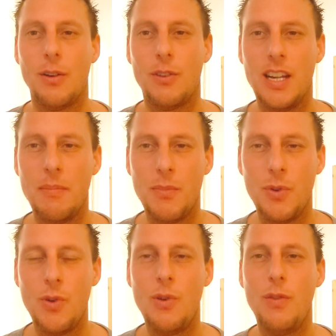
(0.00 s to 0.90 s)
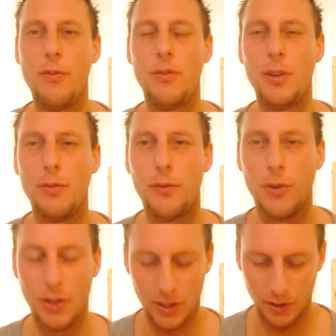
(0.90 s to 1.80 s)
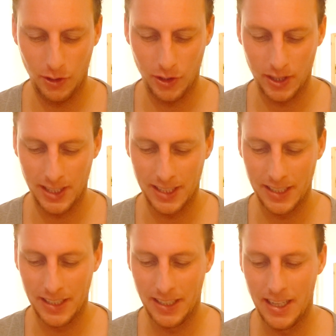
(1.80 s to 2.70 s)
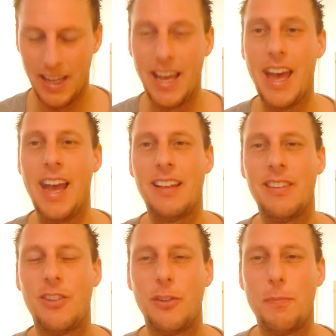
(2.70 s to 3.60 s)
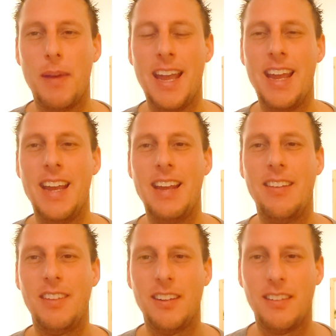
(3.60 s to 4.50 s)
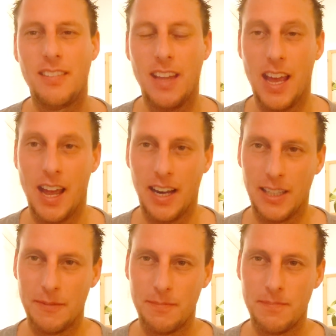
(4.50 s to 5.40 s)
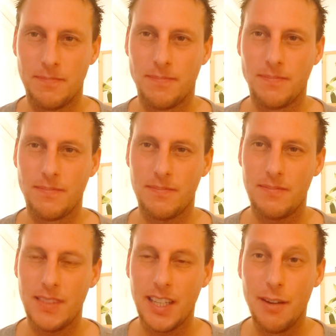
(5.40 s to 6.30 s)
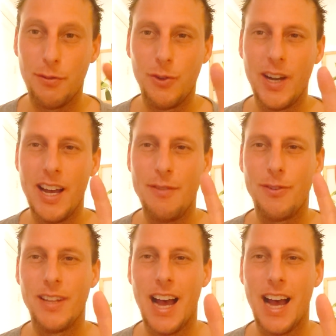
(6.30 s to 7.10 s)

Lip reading: Remove the furniture and space is there. If you have